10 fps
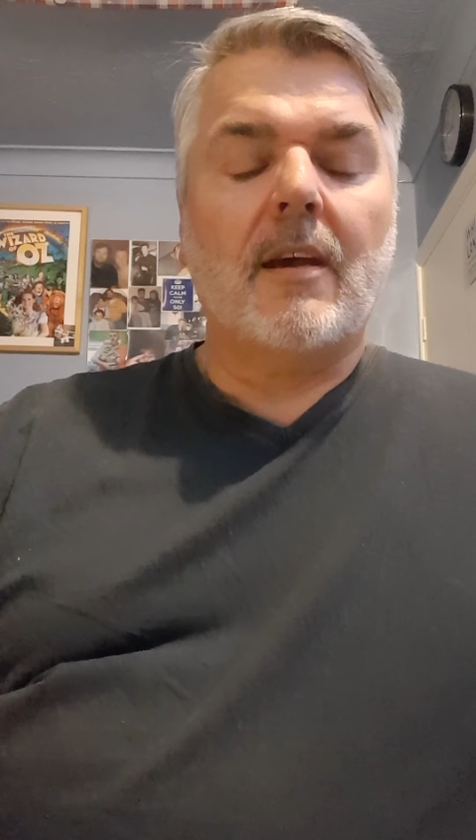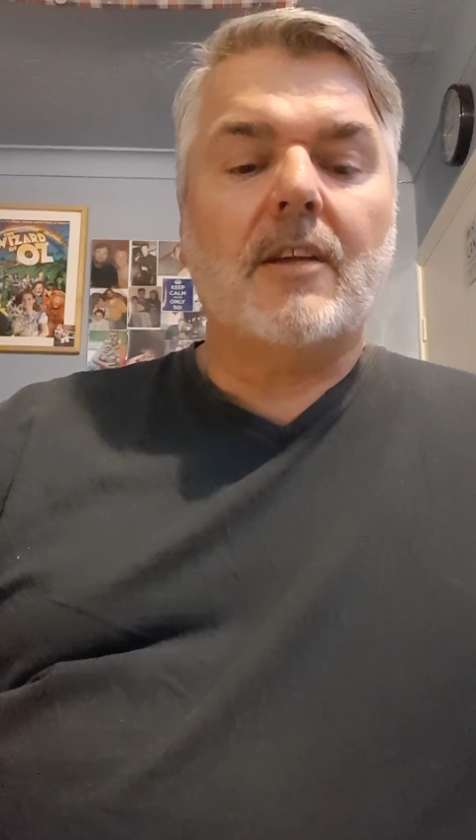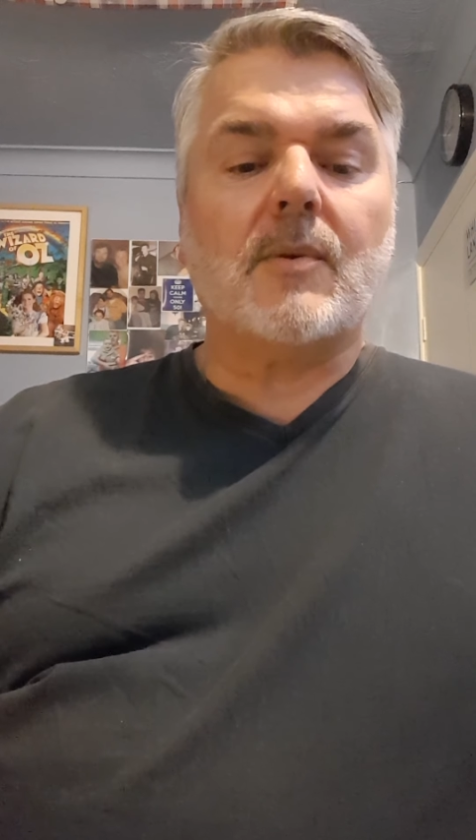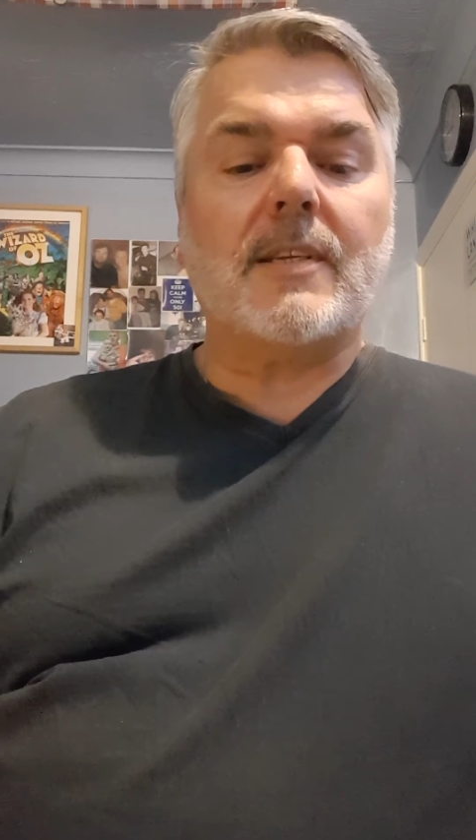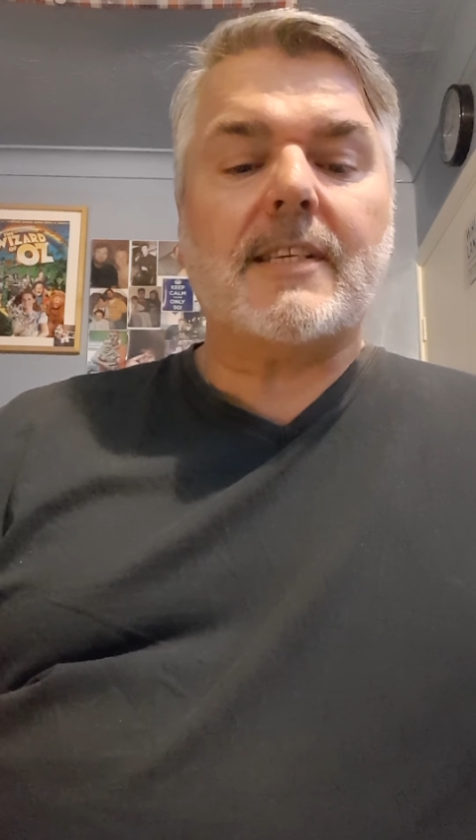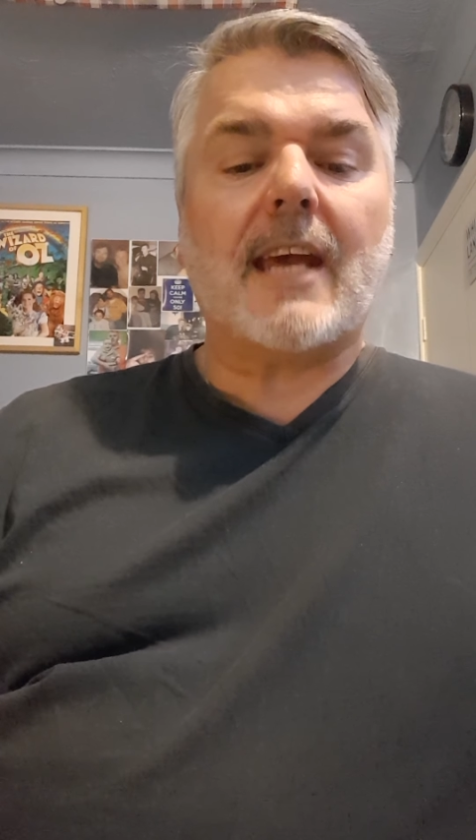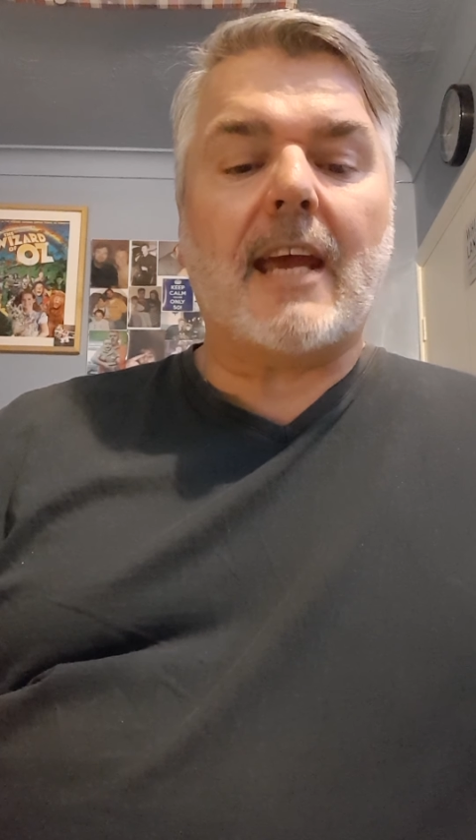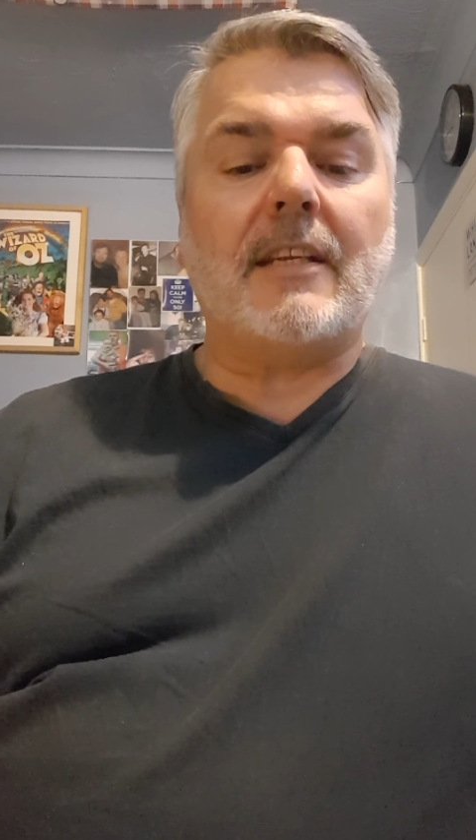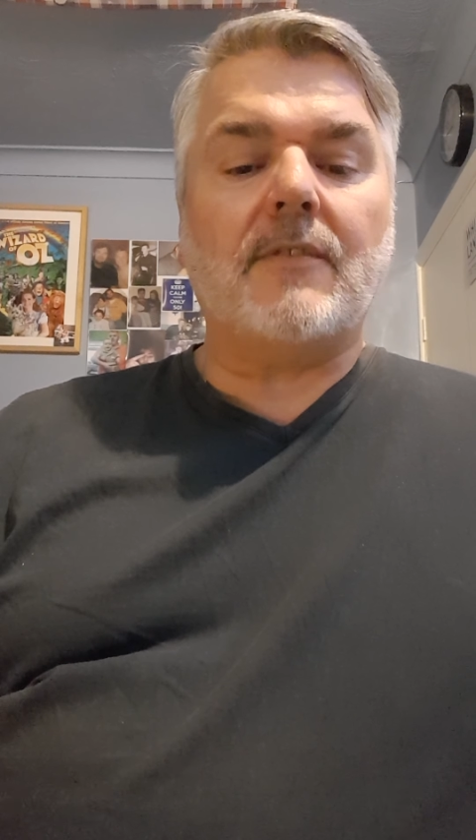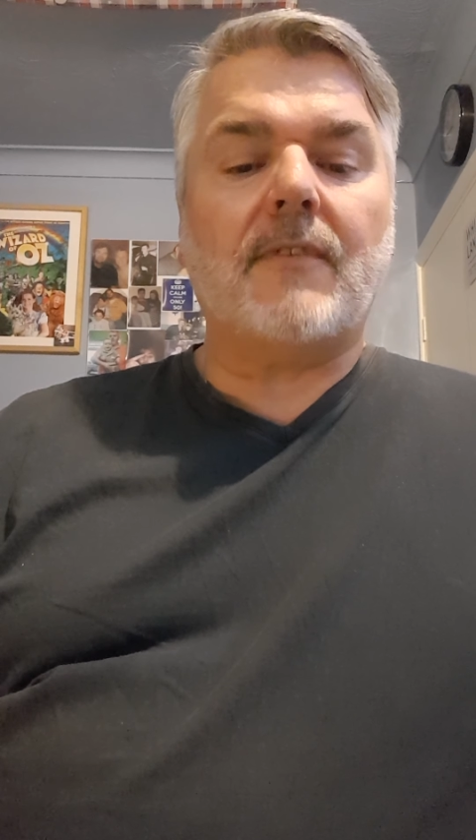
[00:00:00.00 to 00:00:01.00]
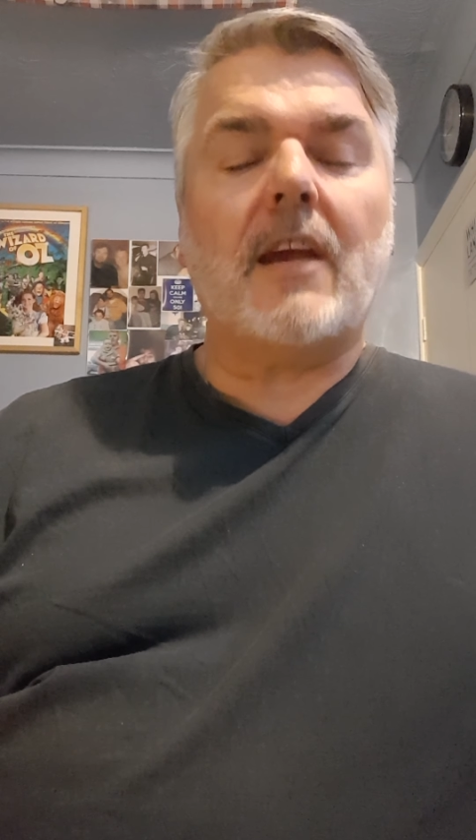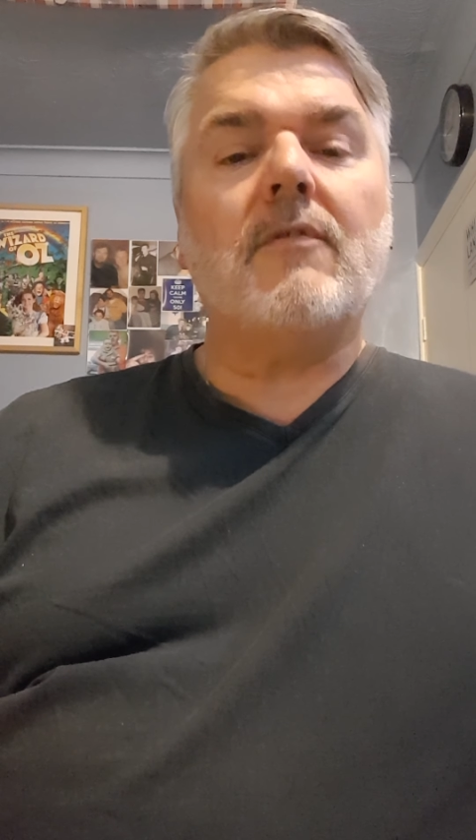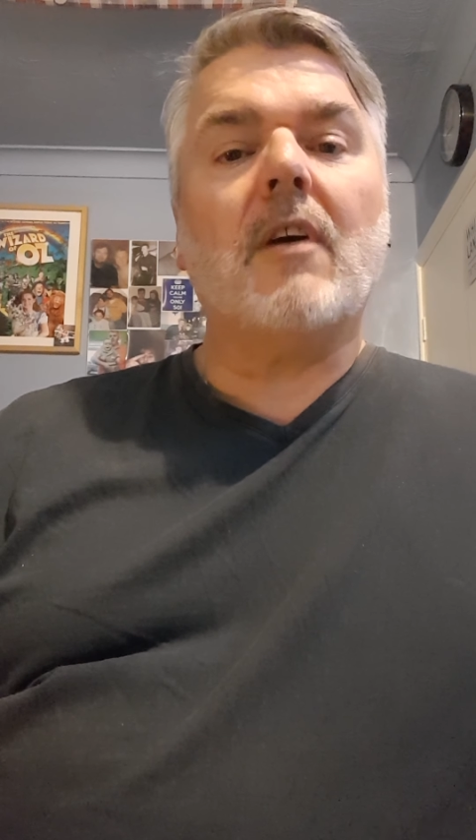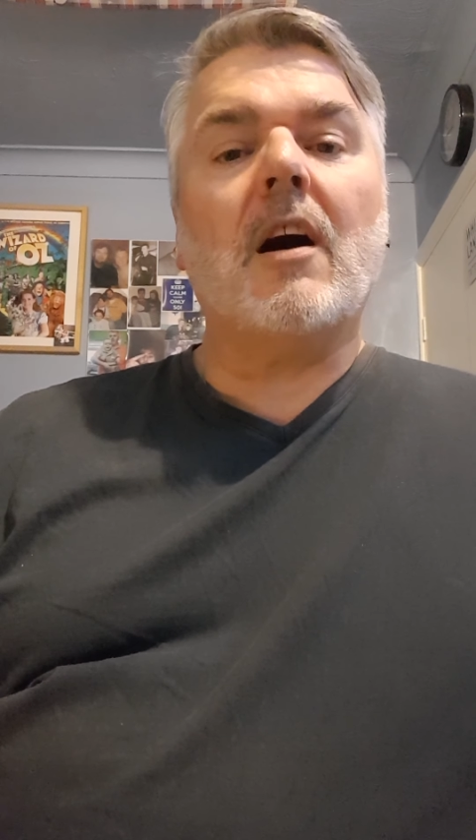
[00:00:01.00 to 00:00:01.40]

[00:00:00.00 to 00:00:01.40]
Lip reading: so he'd sat in his favourite